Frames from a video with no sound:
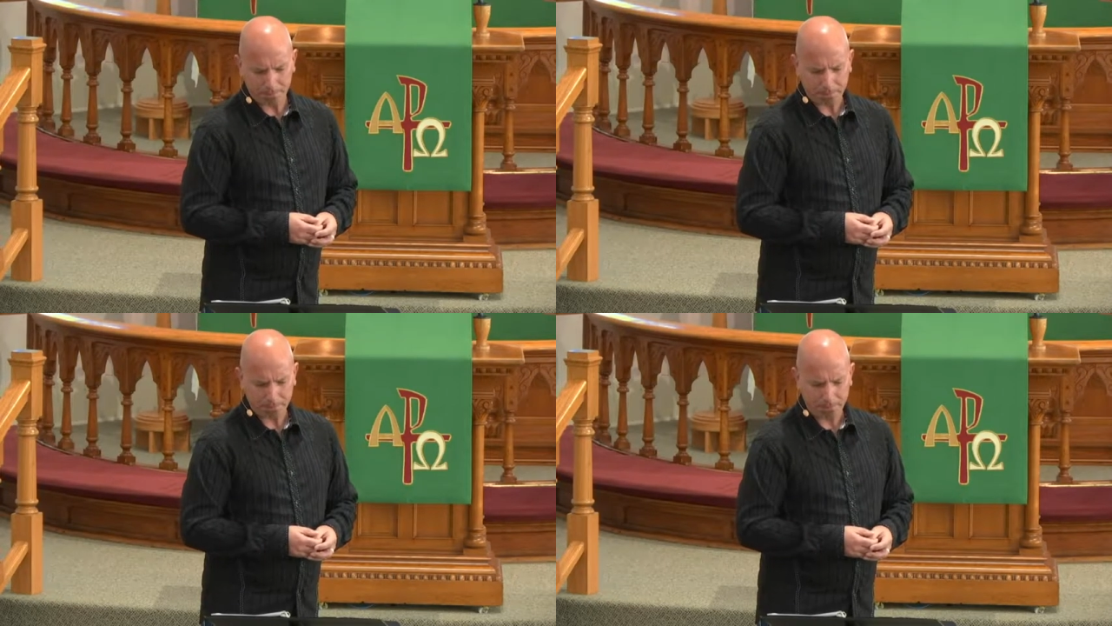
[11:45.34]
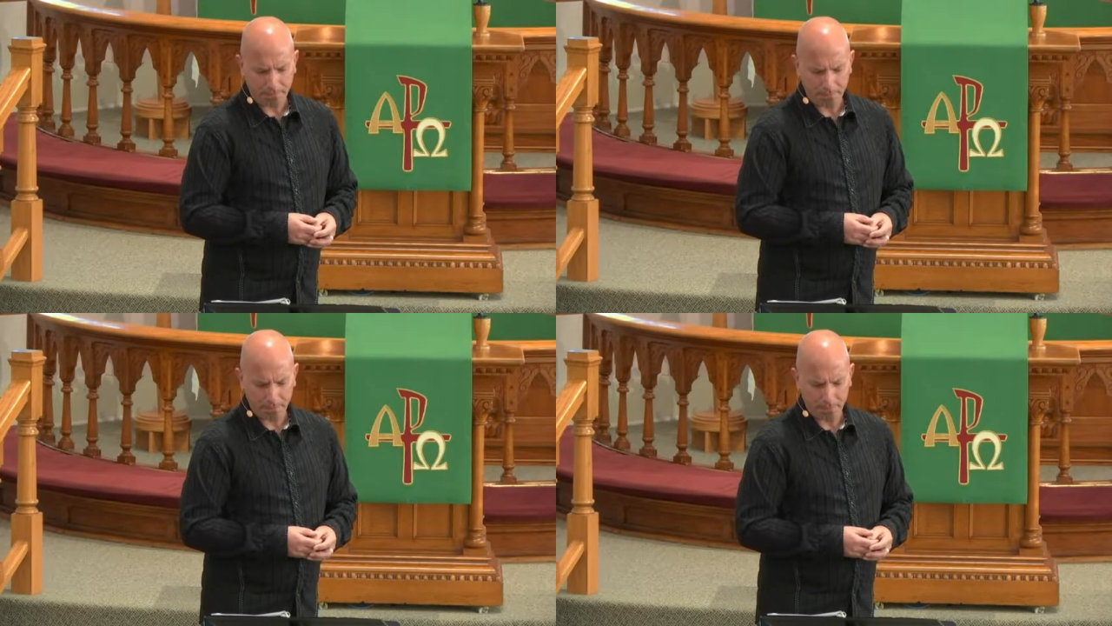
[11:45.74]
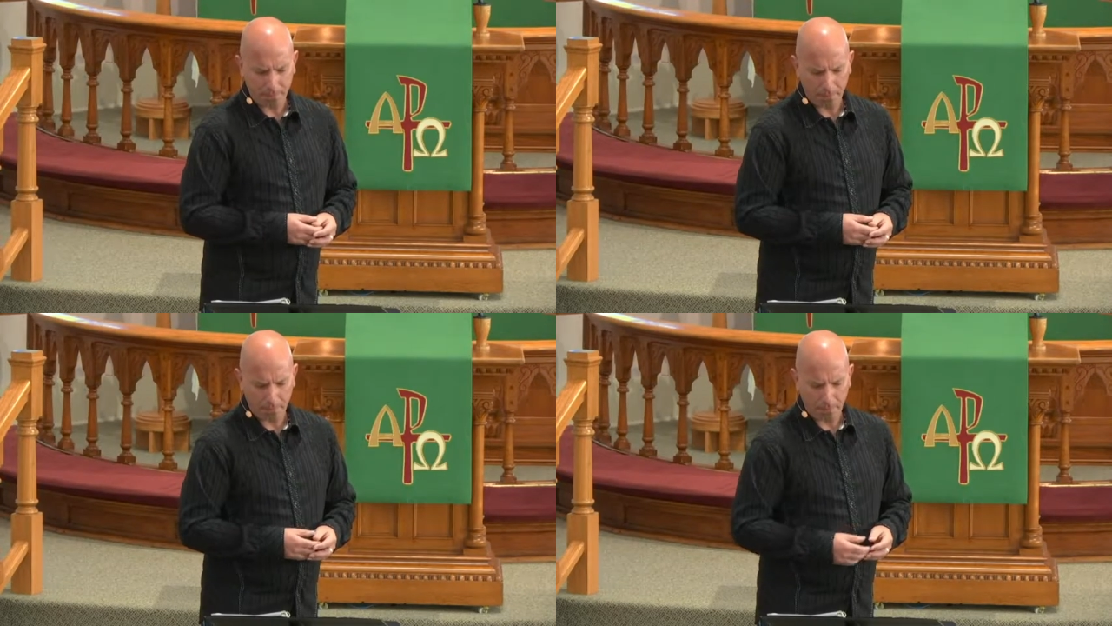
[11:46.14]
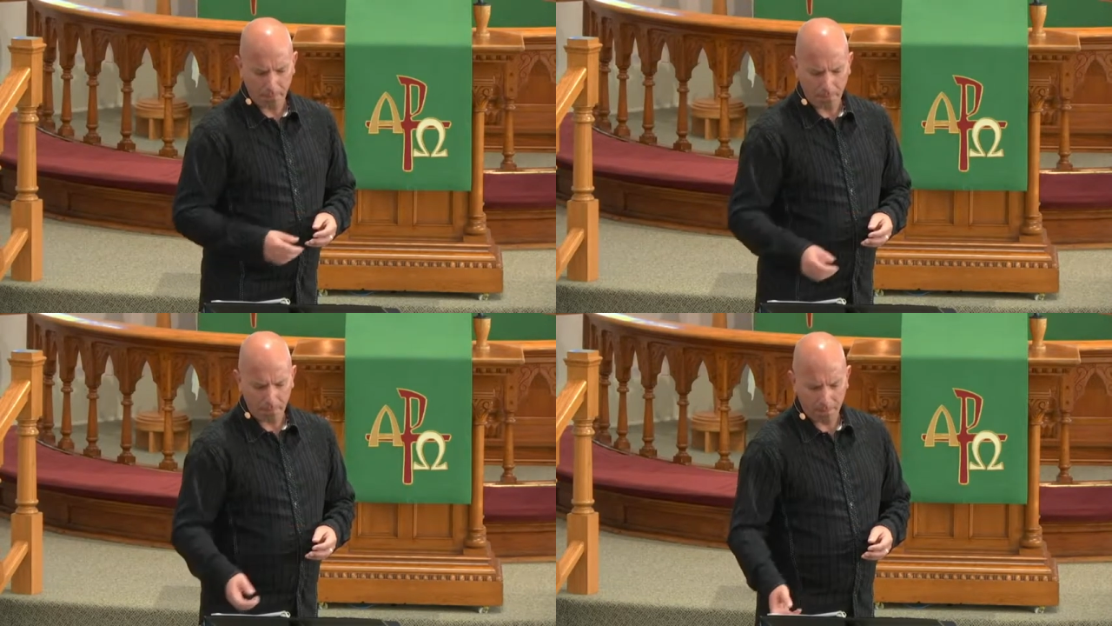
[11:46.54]

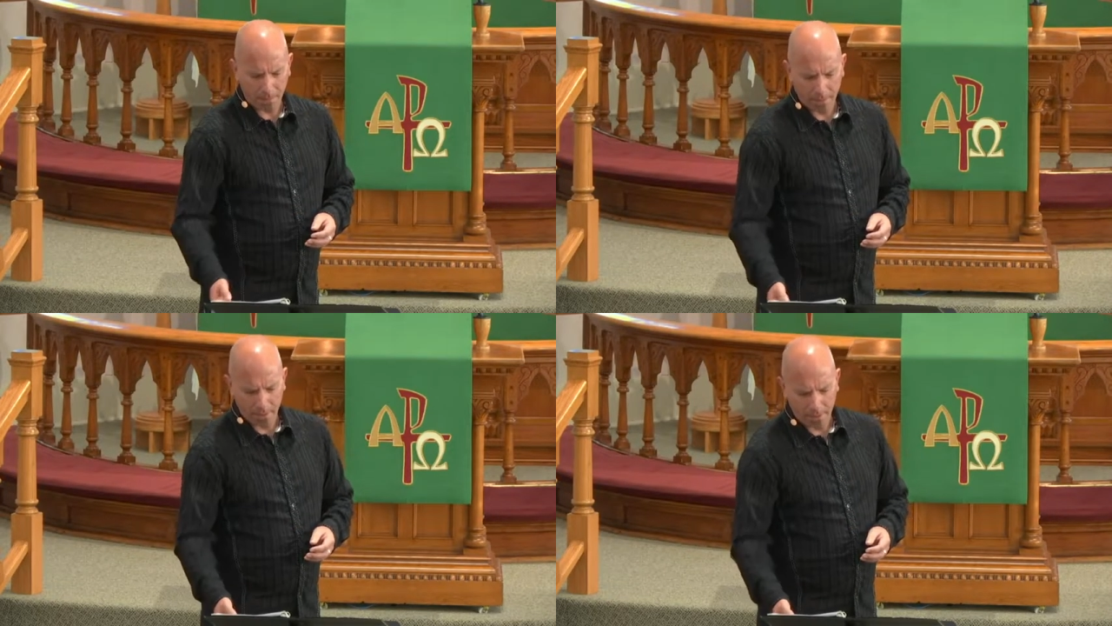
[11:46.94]
Nothing is said.